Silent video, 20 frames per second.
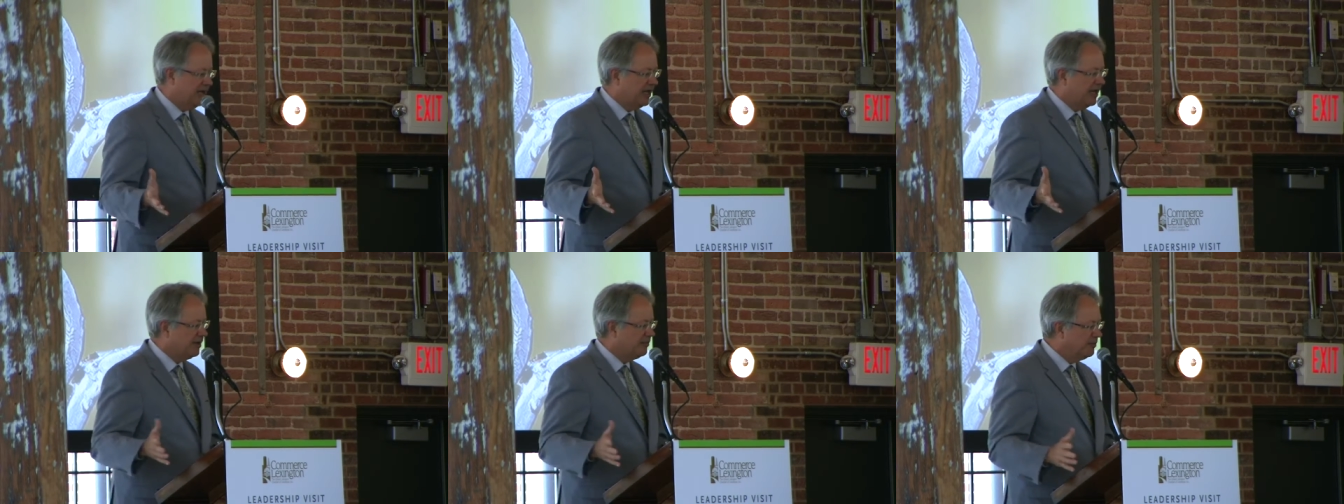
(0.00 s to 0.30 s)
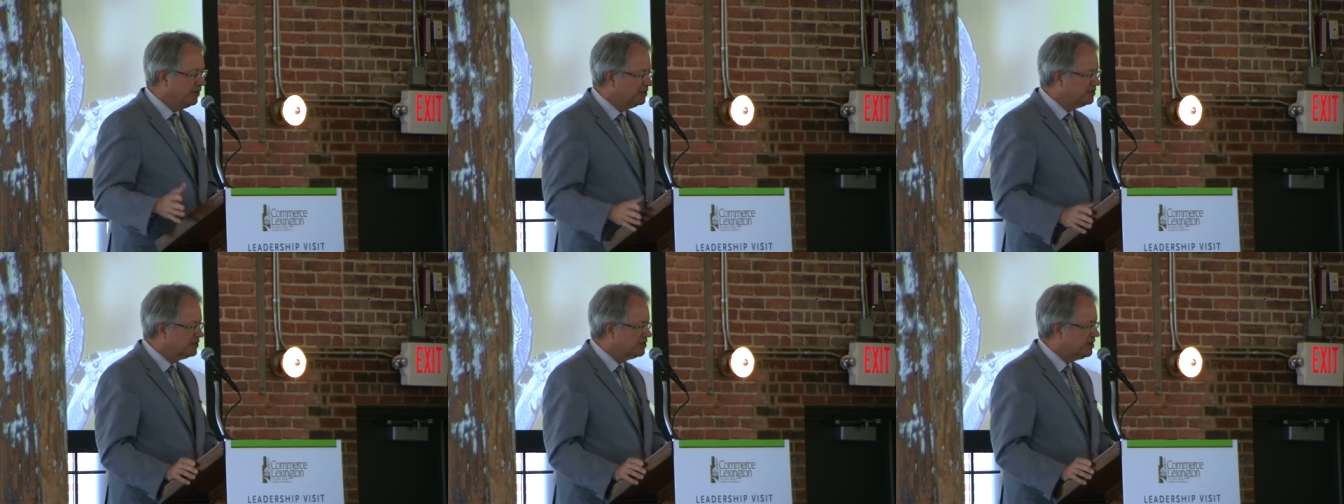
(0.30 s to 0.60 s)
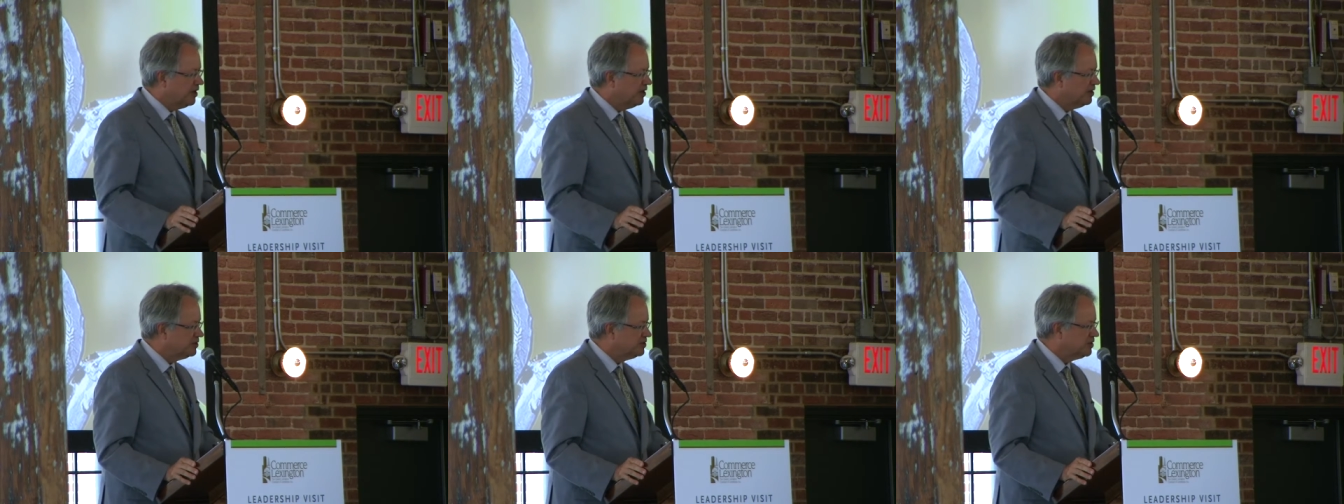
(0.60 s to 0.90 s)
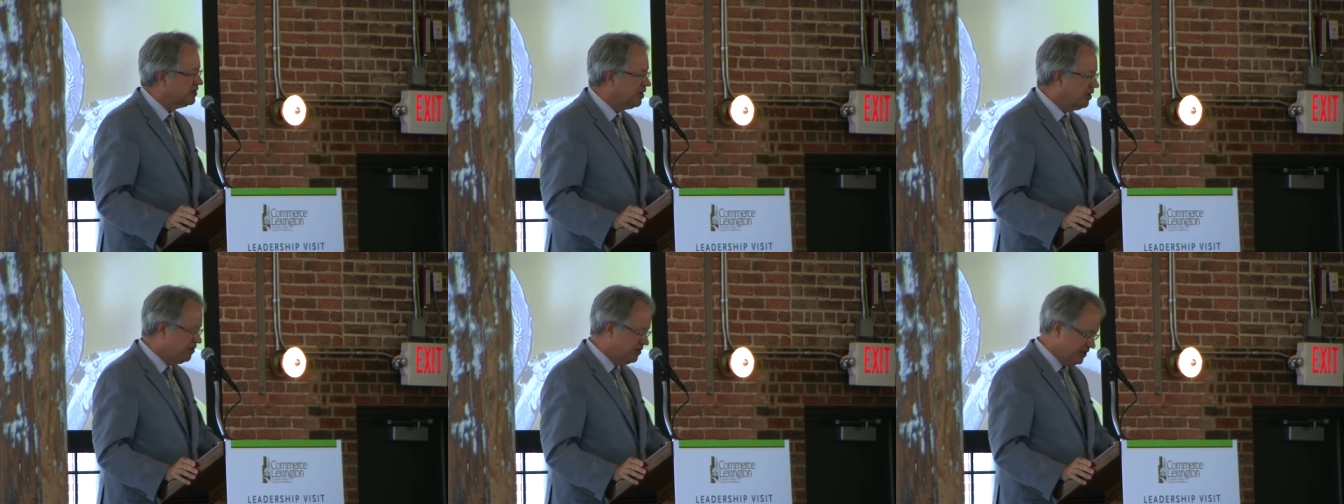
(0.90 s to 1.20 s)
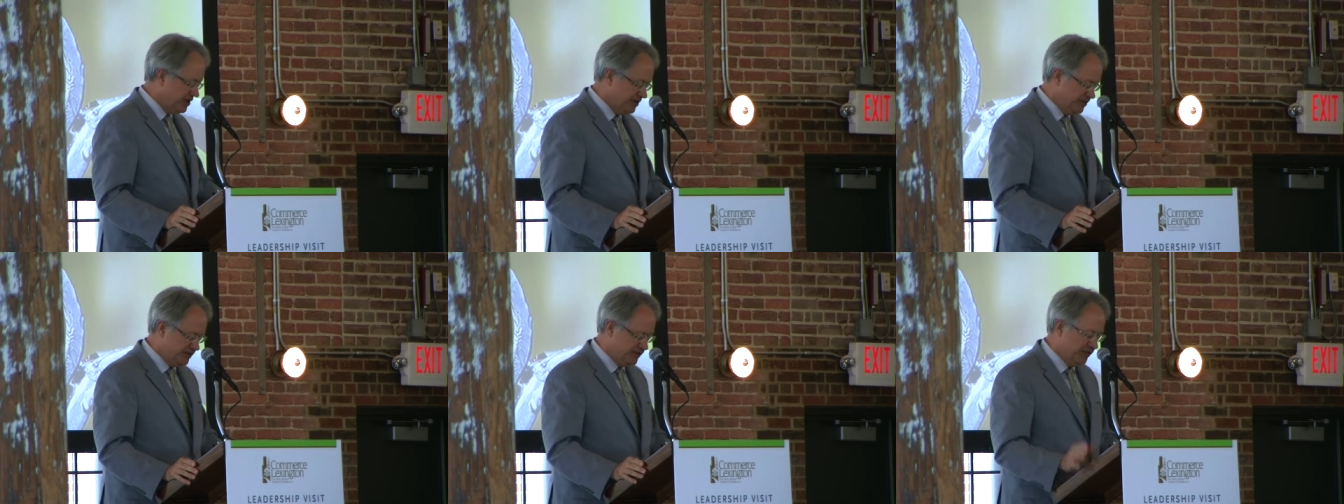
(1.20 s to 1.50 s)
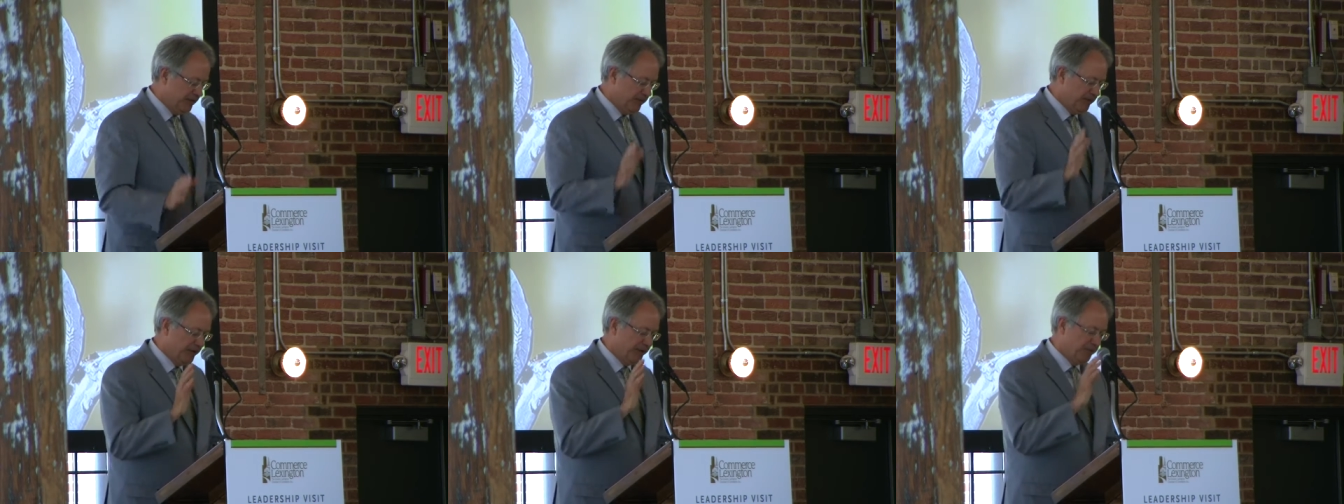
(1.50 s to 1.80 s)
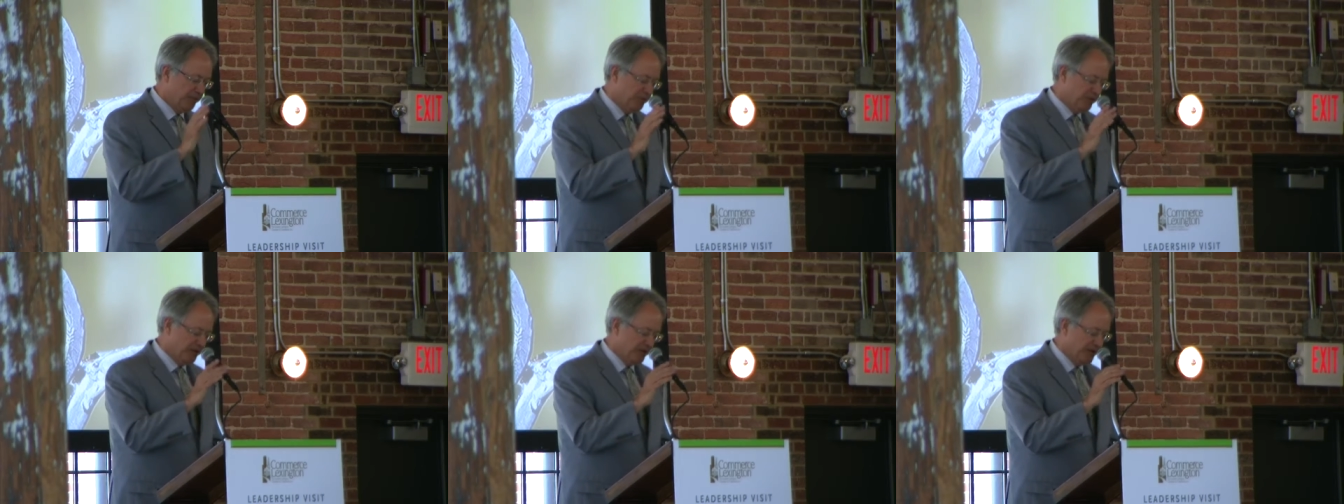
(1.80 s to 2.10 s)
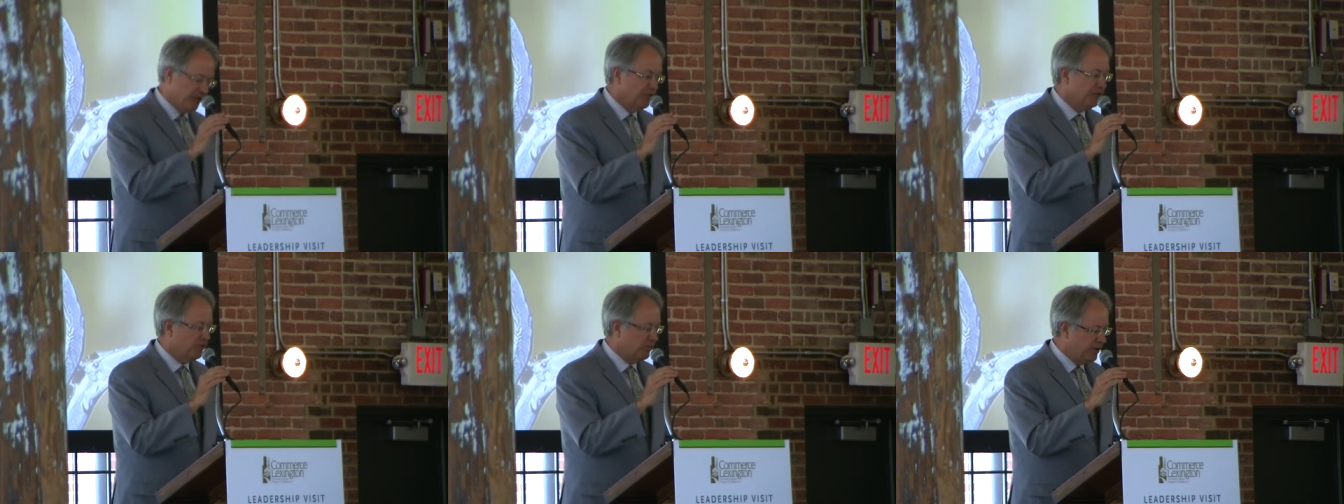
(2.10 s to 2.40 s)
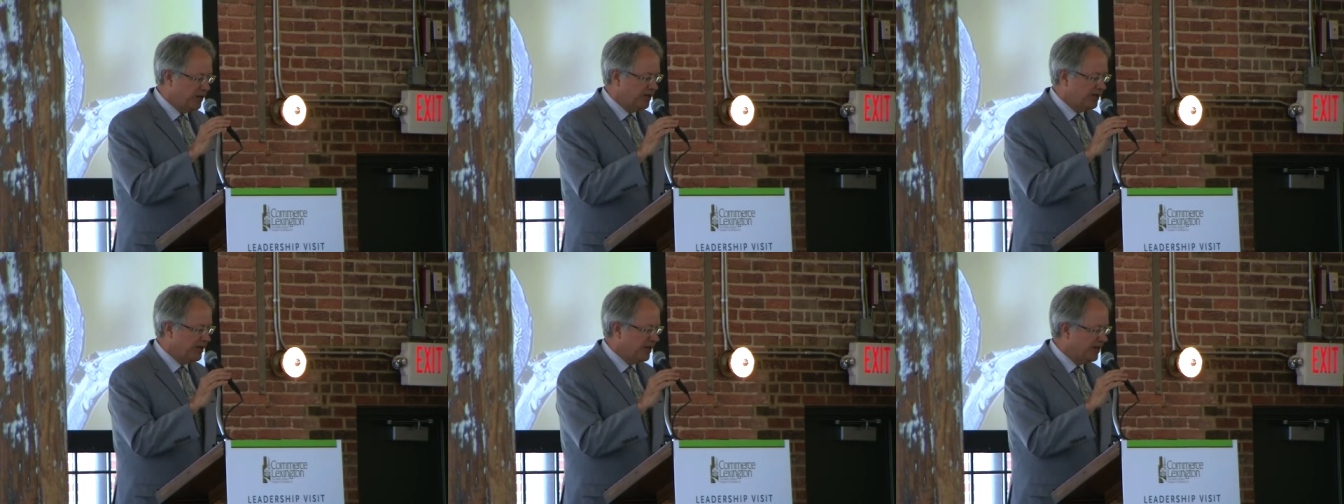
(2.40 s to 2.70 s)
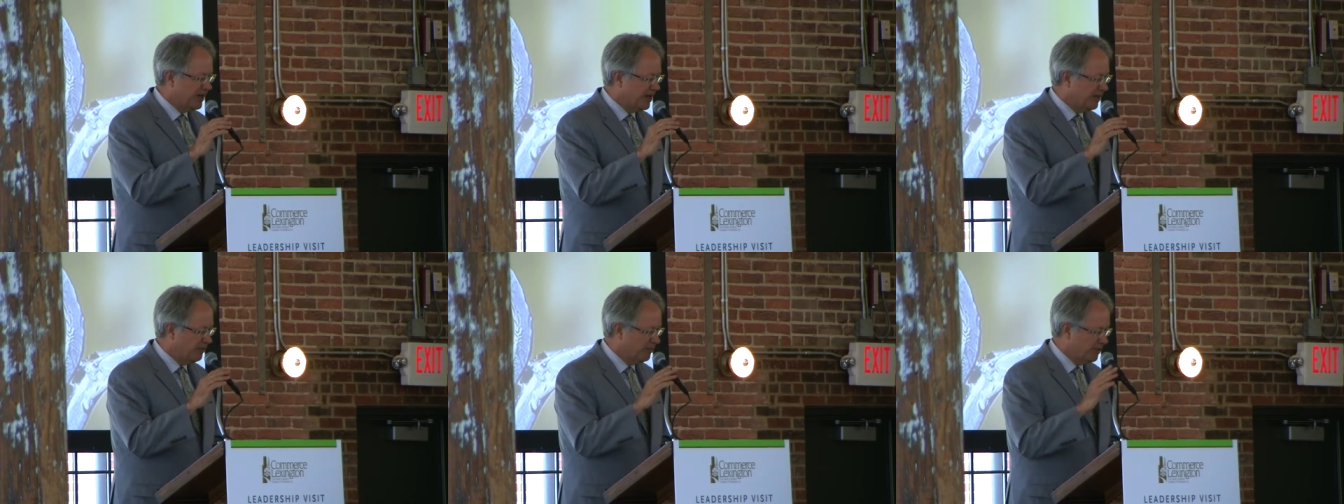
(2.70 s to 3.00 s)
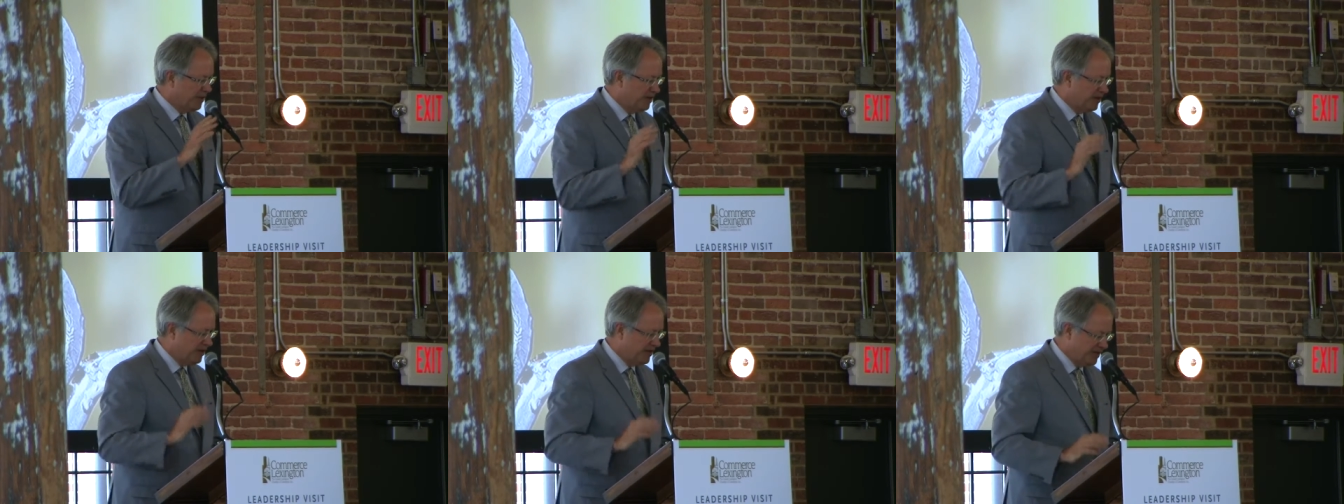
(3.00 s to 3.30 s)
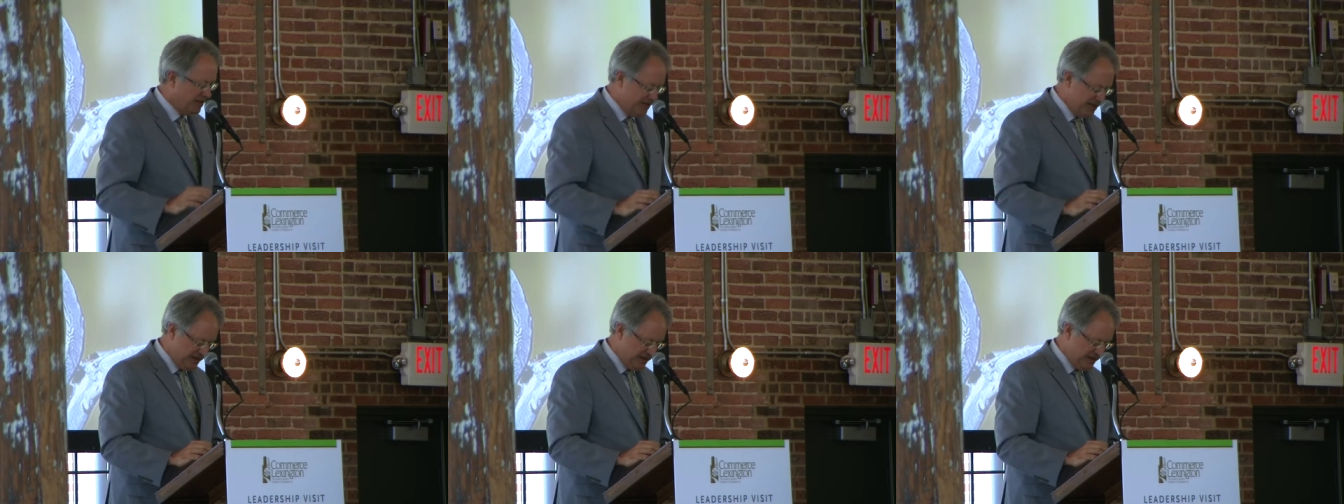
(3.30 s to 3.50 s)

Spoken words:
like most Charlestonians normally would. On the weekend, I will.